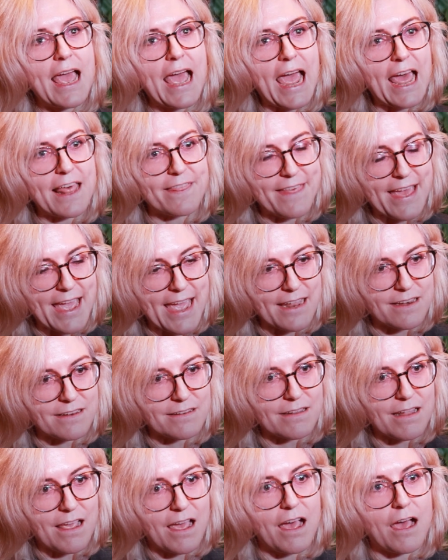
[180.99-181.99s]
and
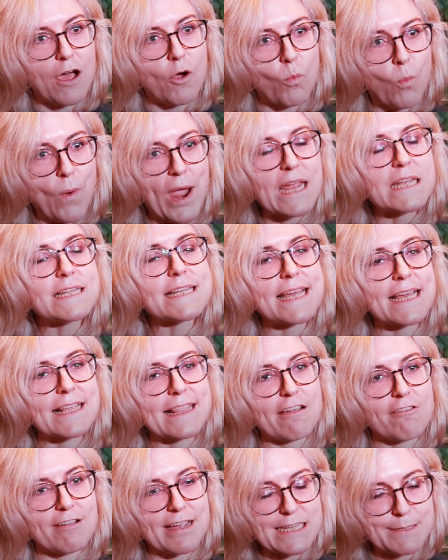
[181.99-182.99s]
then weighting
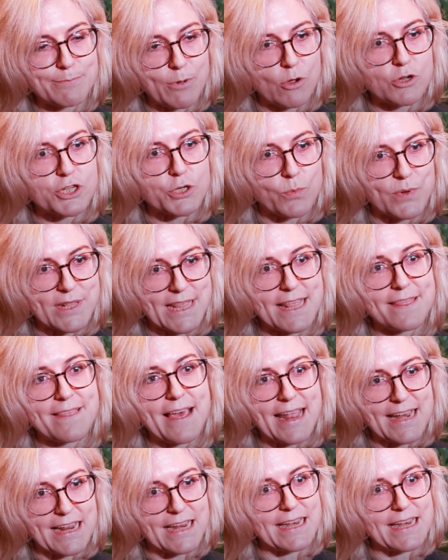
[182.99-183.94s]
their exposure within that